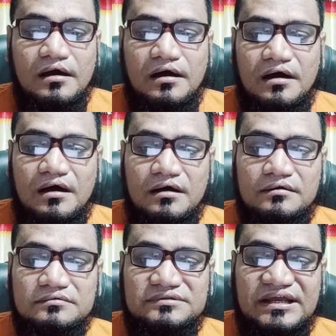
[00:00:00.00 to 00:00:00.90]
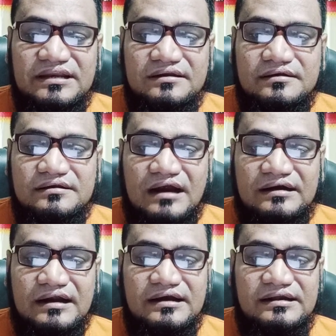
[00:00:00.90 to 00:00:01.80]
then
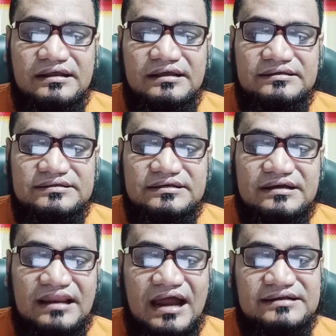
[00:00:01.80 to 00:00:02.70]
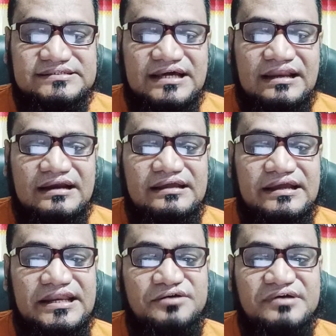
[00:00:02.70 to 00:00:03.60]
data entry clerk salary
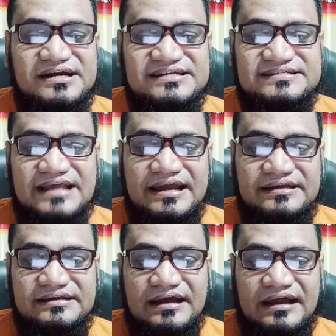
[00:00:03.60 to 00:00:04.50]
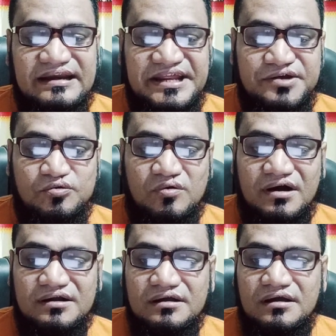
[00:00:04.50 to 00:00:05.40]
in United States and New
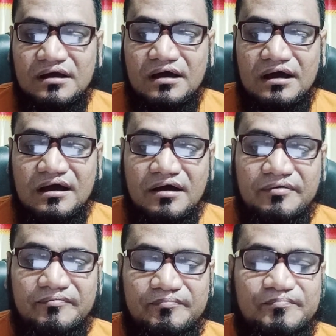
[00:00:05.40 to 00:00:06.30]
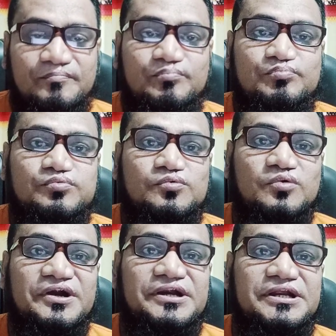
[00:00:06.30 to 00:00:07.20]
York,
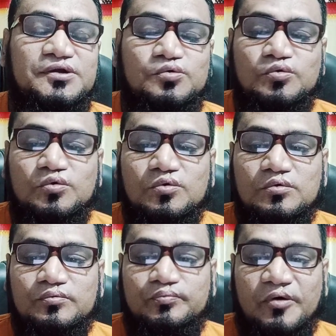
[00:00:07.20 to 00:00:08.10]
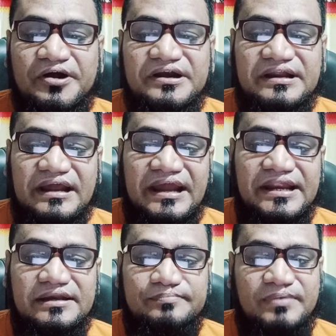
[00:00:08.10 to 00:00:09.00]

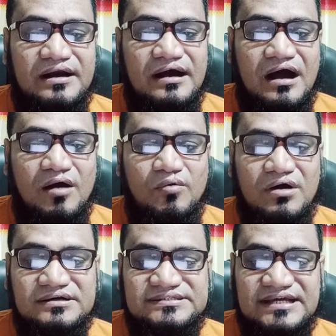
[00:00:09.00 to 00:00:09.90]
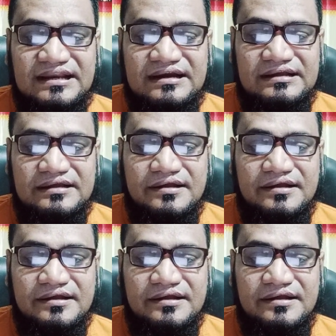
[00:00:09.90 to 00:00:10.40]
22.8 per hour salary.